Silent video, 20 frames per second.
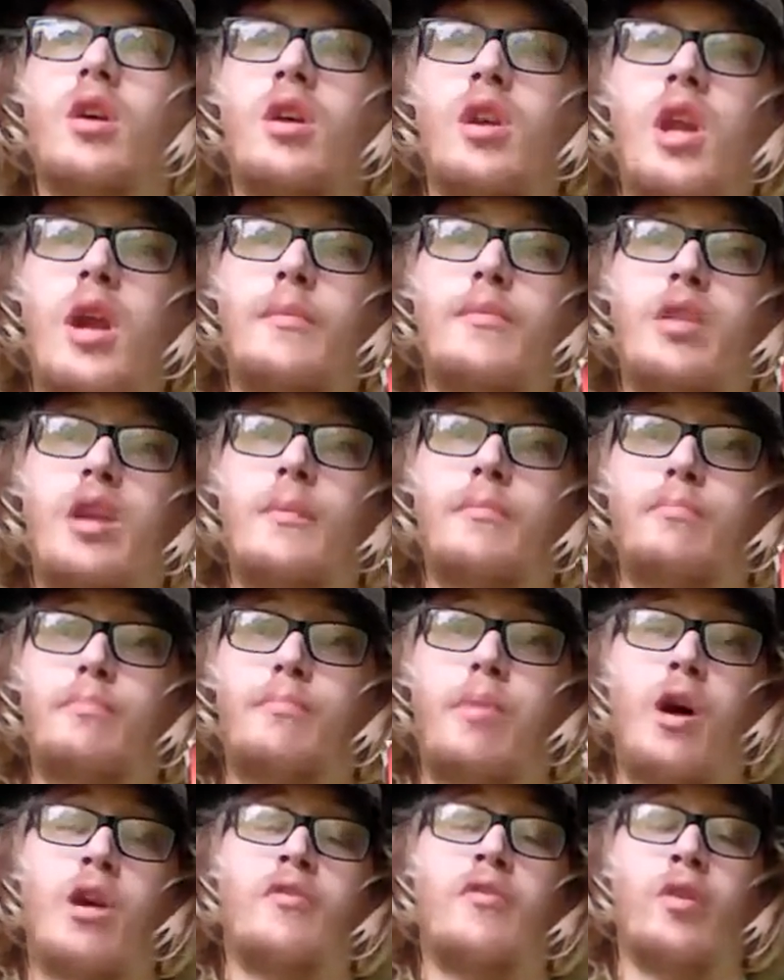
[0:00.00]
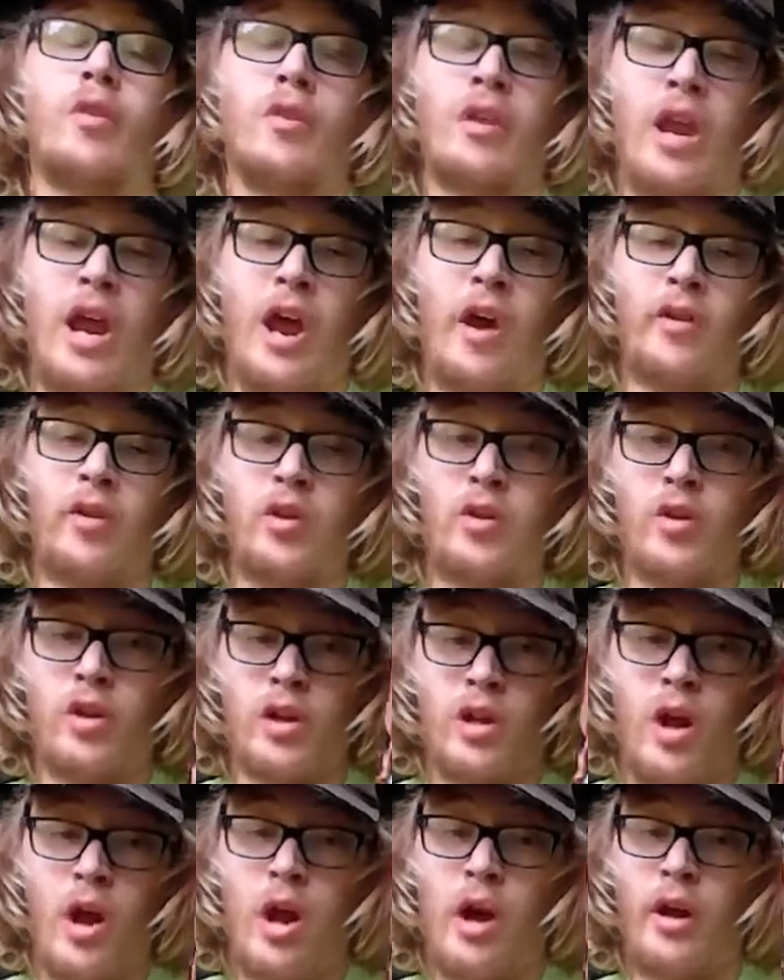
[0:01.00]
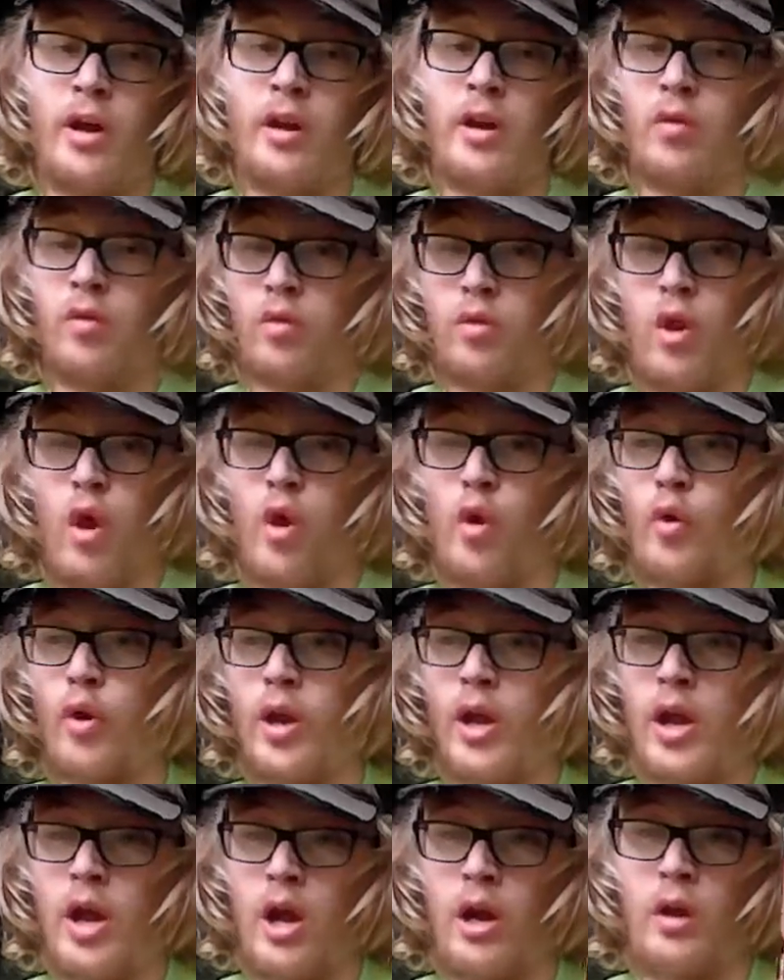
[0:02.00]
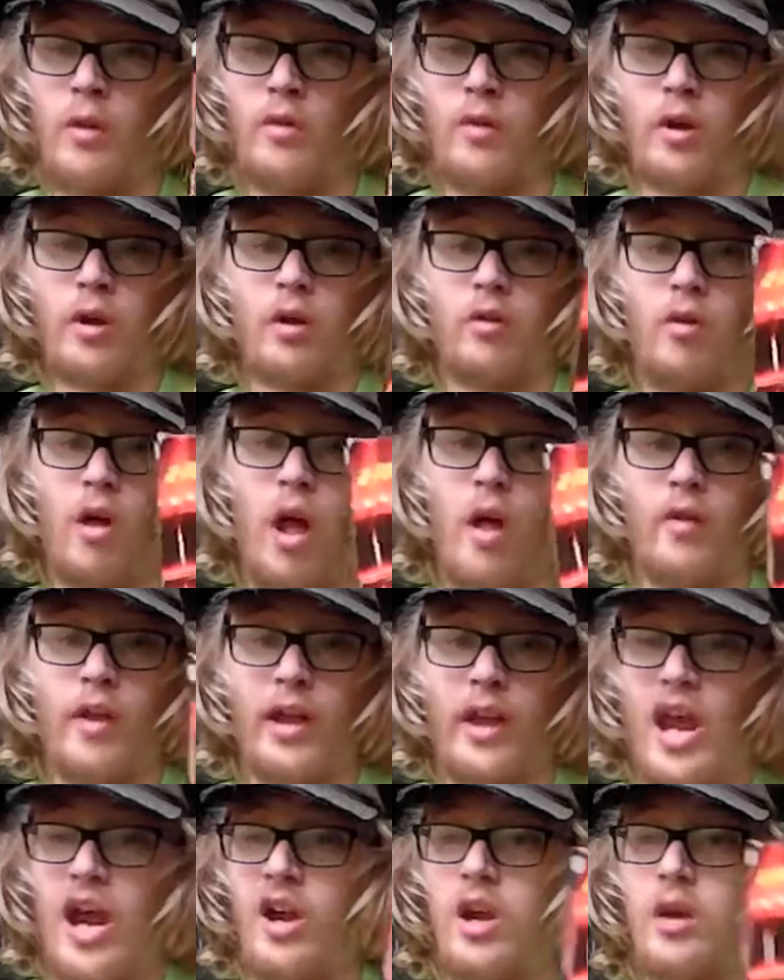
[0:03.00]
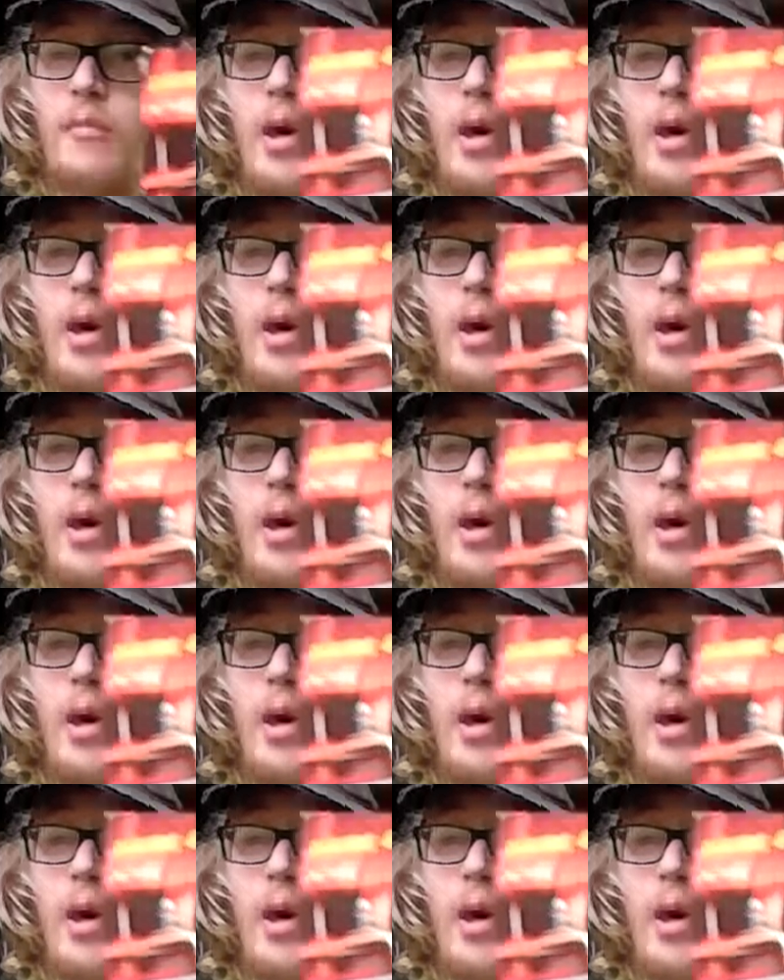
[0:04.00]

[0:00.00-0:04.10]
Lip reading: Timothy Busfield's character's son, Logan, looks a lot like Anthony